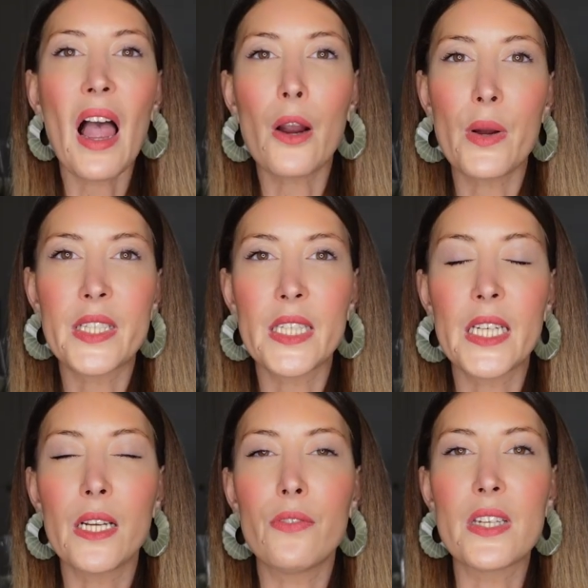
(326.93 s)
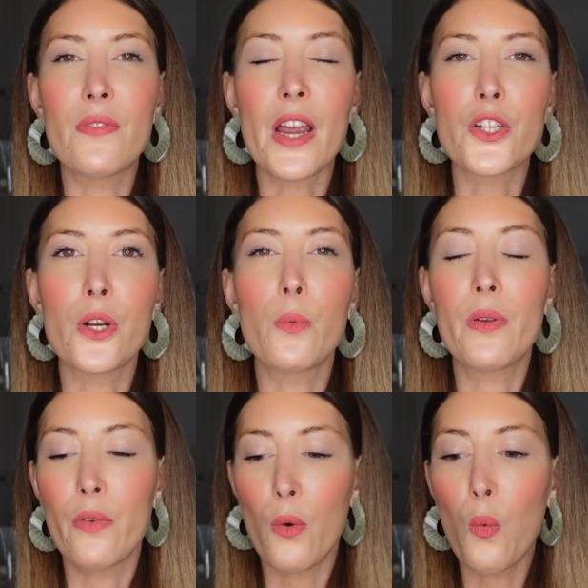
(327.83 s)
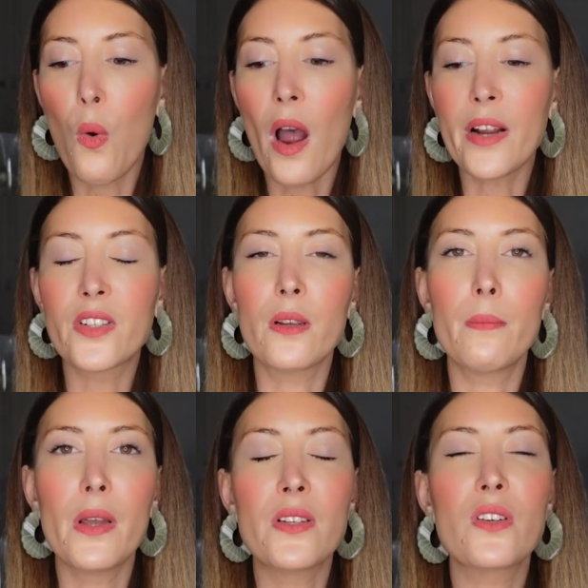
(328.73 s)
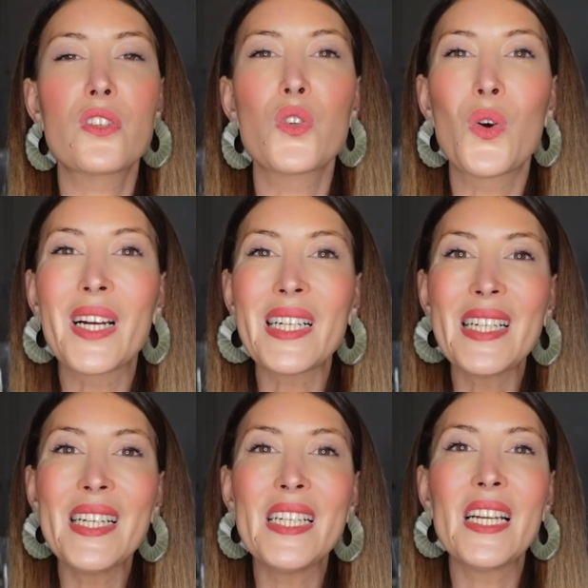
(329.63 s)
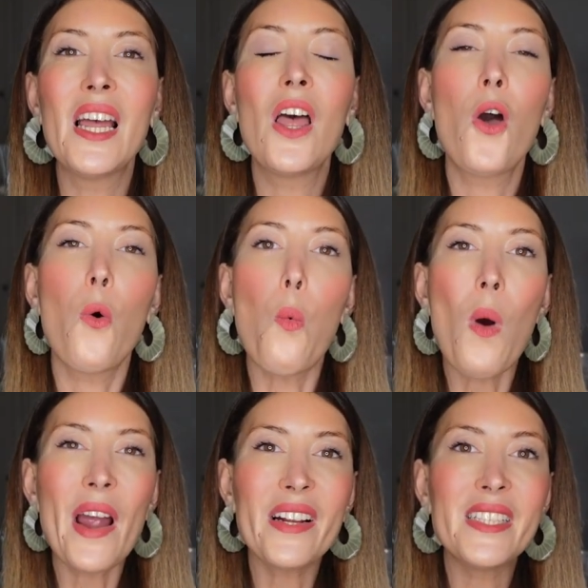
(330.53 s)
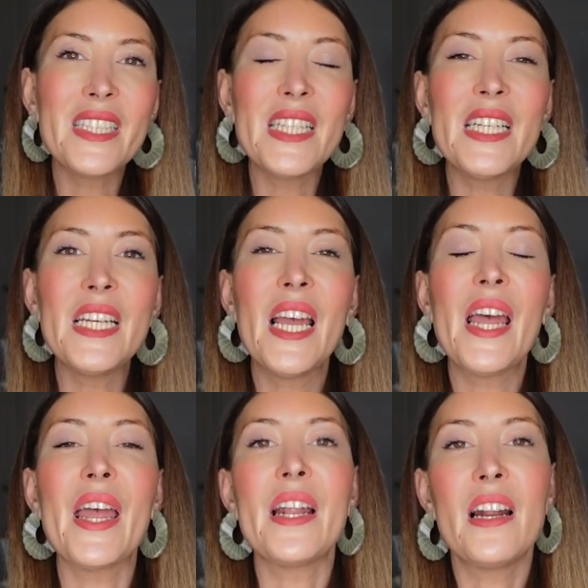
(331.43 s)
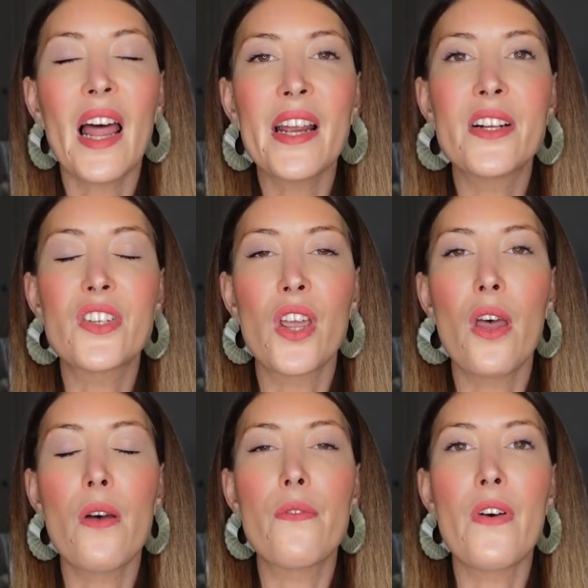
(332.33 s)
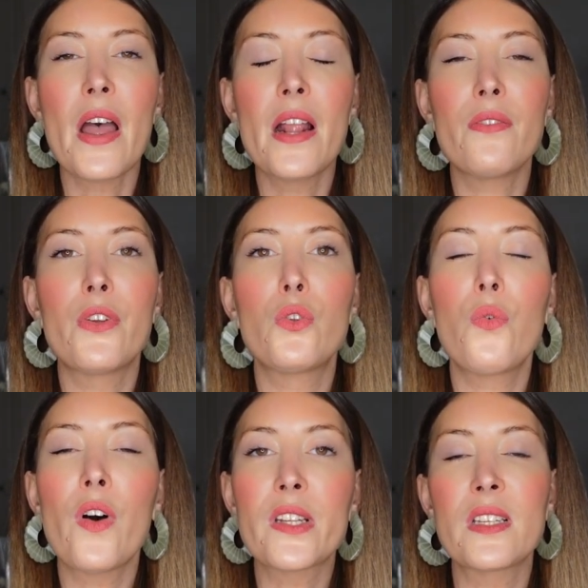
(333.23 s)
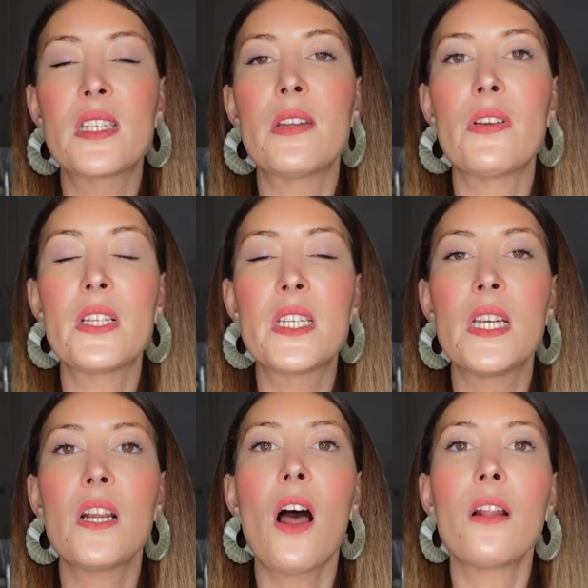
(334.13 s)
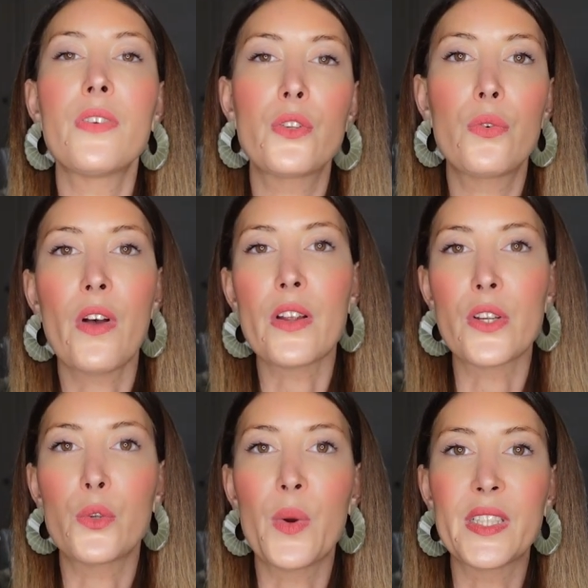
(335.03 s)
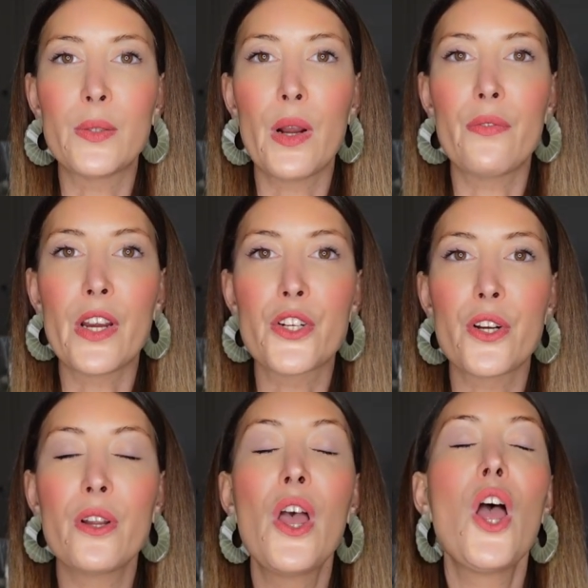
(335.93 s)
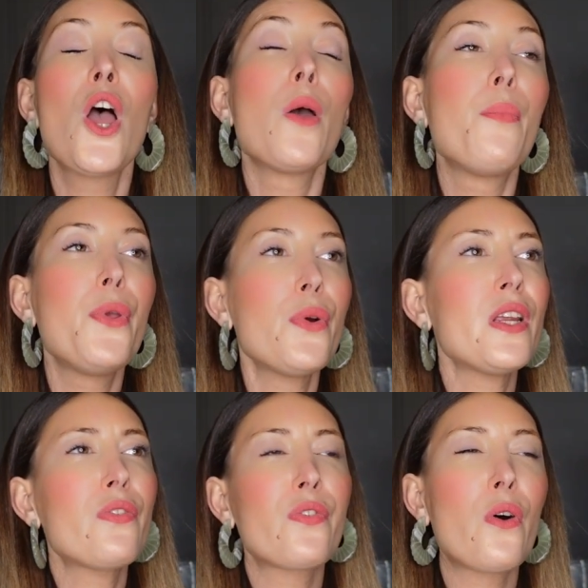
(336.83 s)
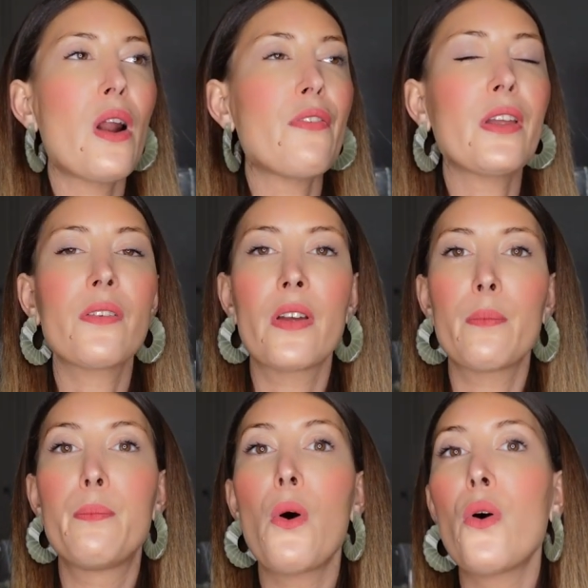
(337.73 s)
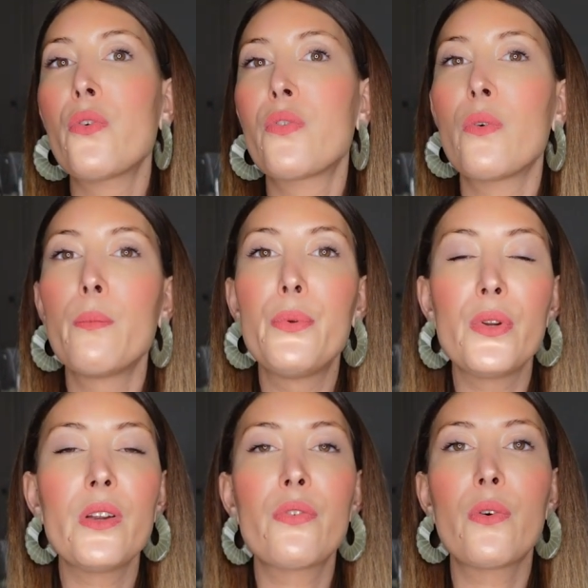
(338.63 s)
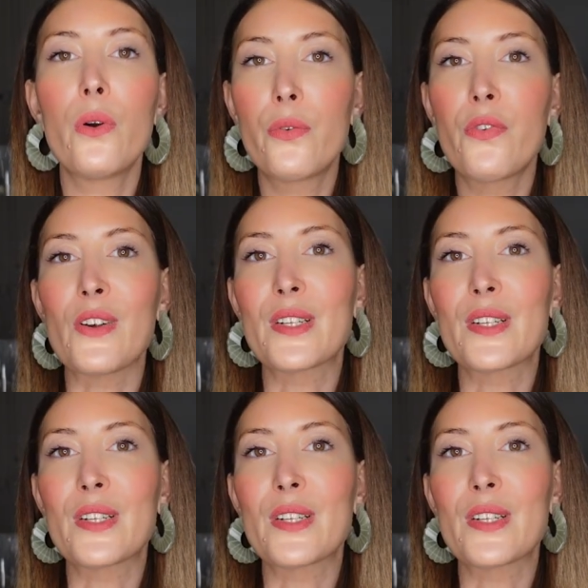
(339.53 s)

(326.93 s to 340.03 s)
aquatic in this version with white musk, so clean, whitey and lighter than the 2017 and the 2021 version. Beautiful, I think they're both beautiful for